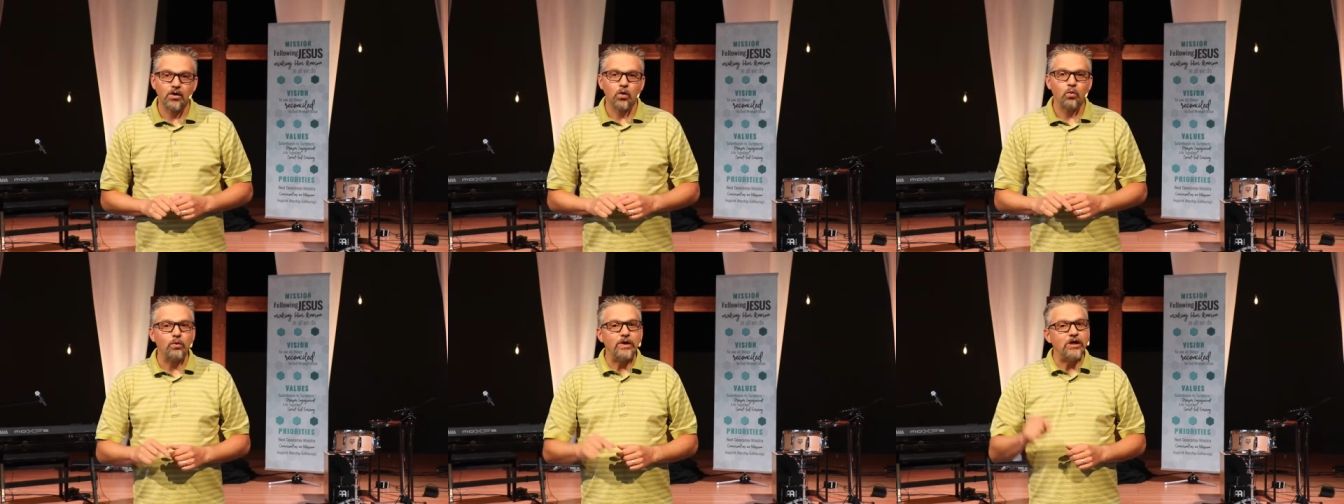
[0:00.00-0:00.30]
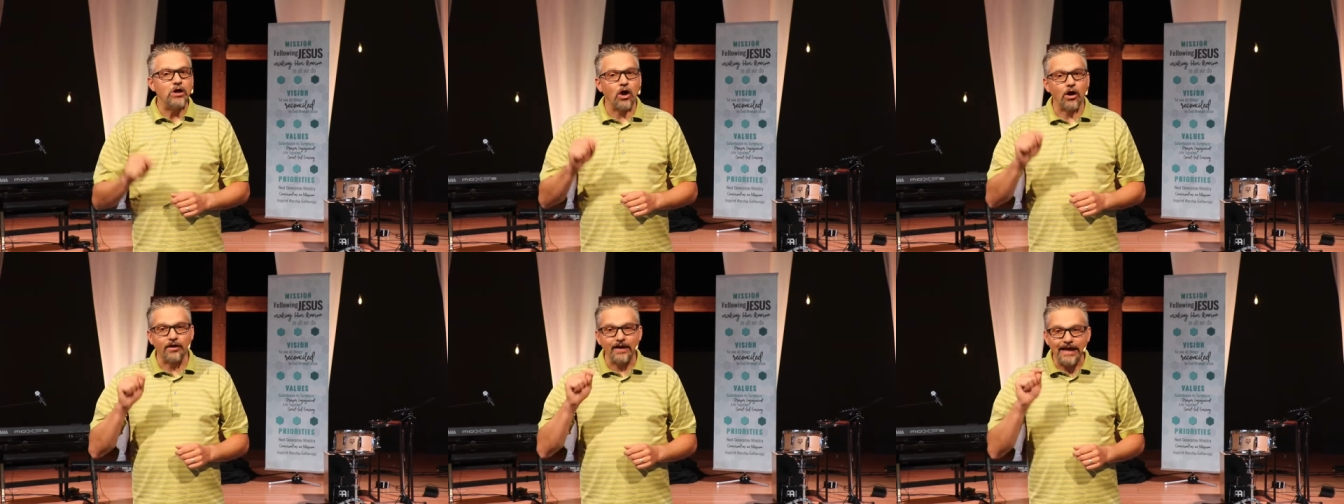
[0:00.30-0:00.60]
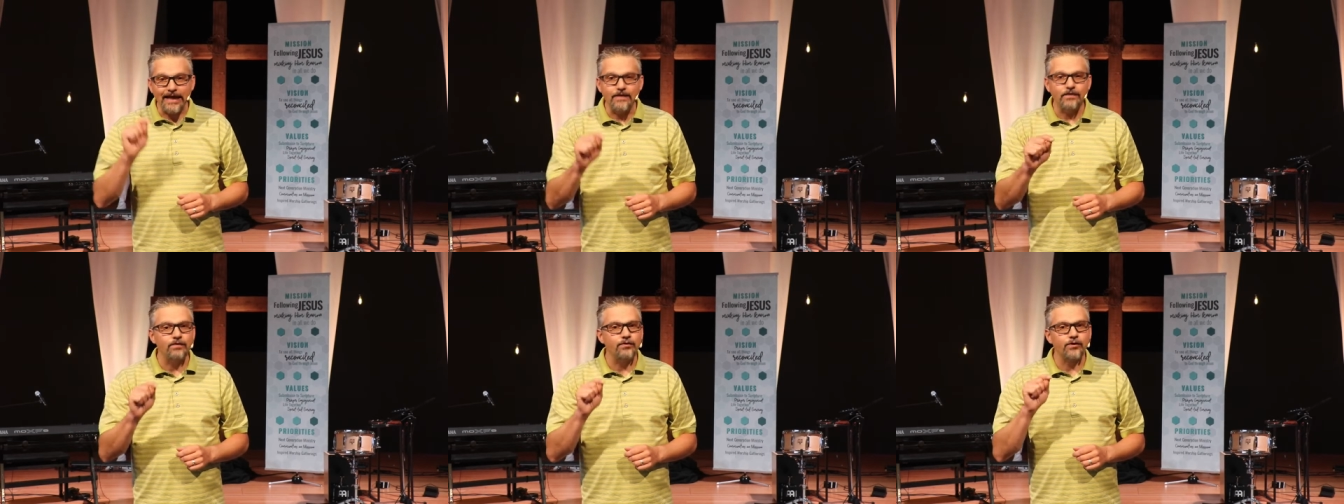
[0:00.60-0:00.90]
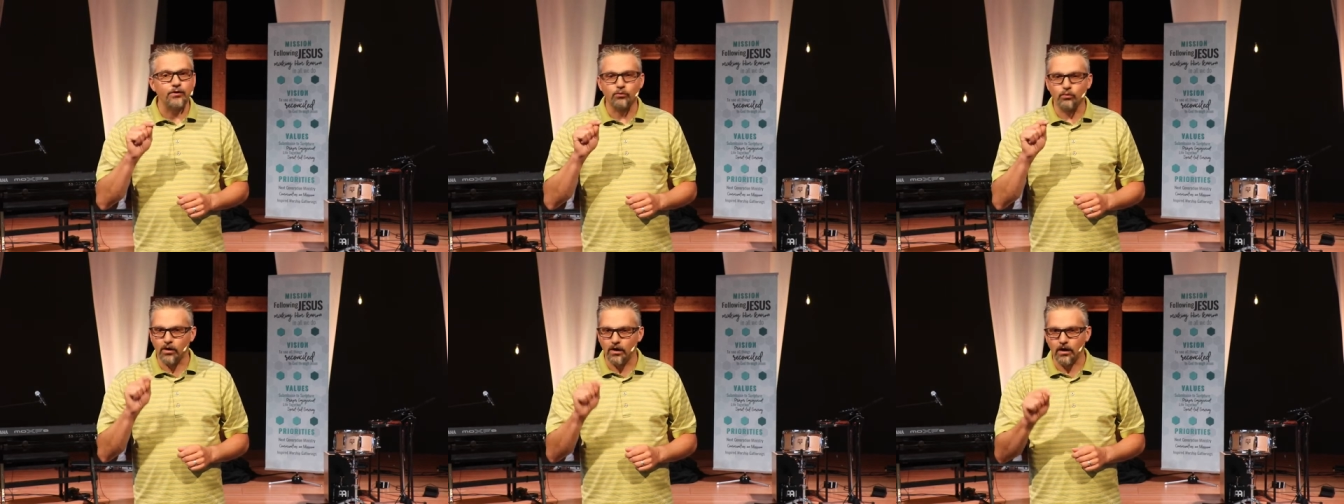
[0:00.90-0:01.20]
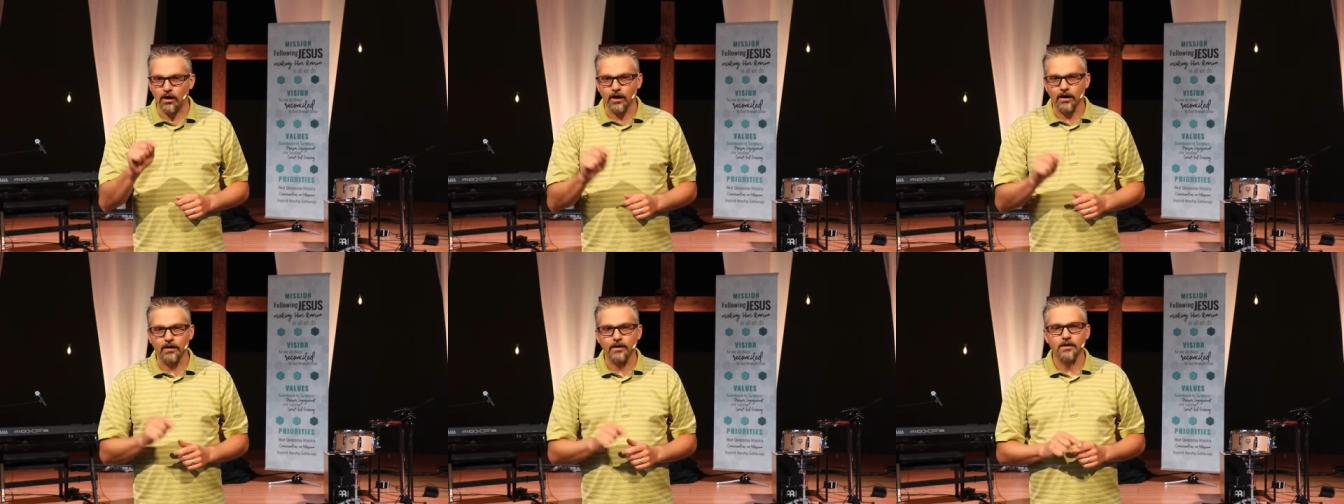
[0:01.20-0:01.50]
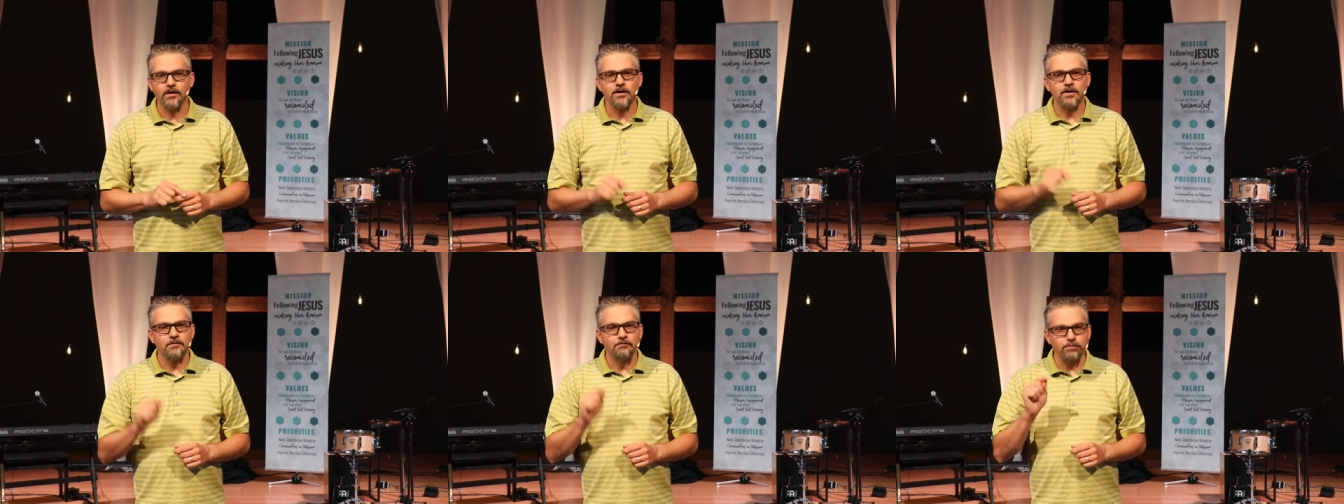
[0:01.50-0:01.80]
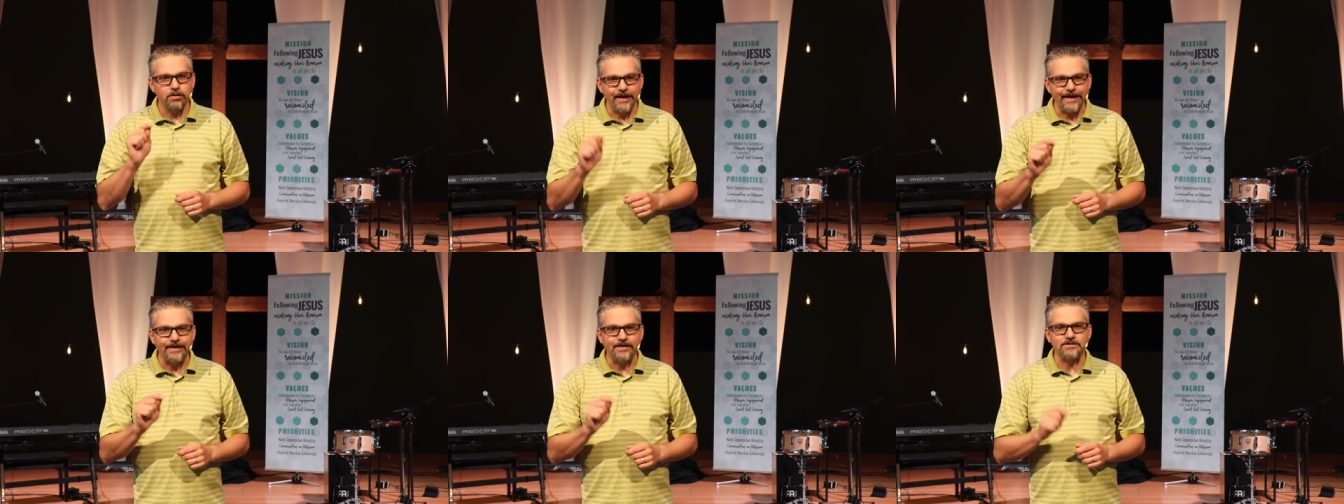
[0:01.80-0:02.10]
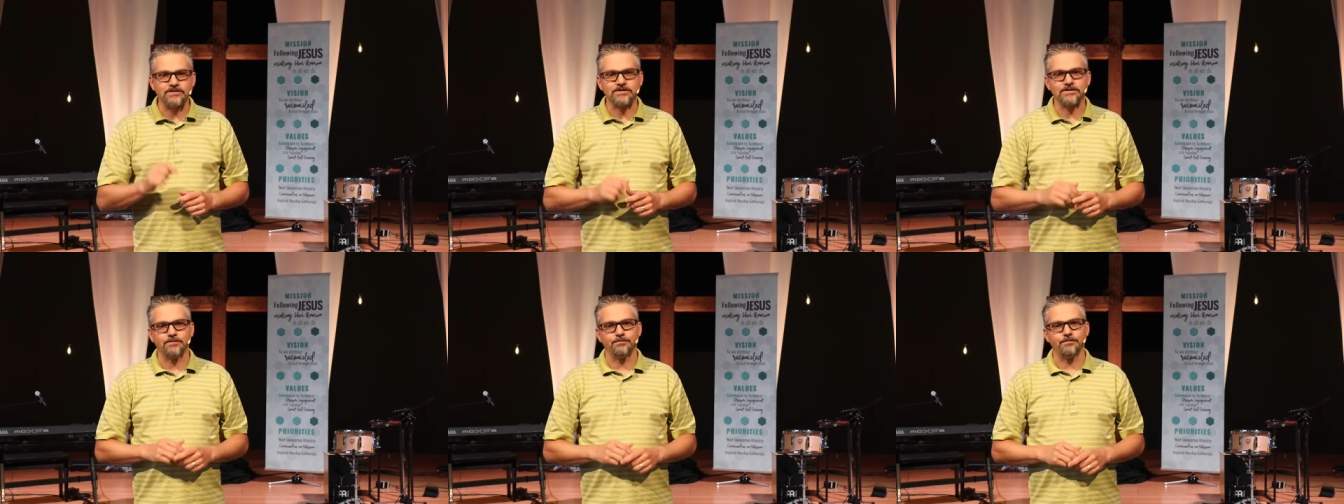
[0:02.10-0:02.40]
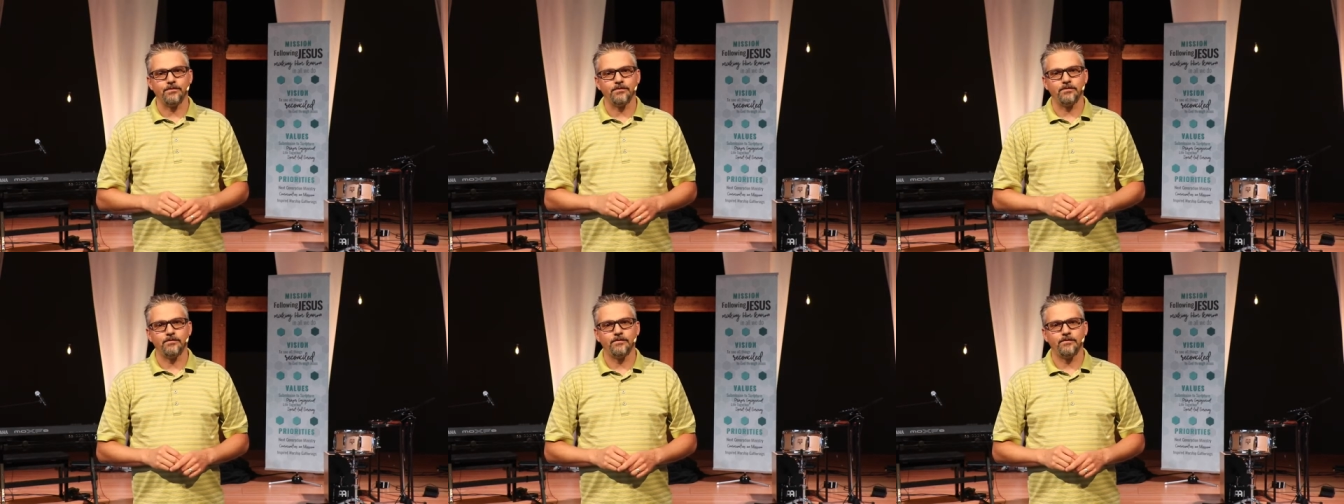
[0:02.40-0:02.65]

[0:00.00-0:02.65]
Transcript: we are in the wrong, plain and simple.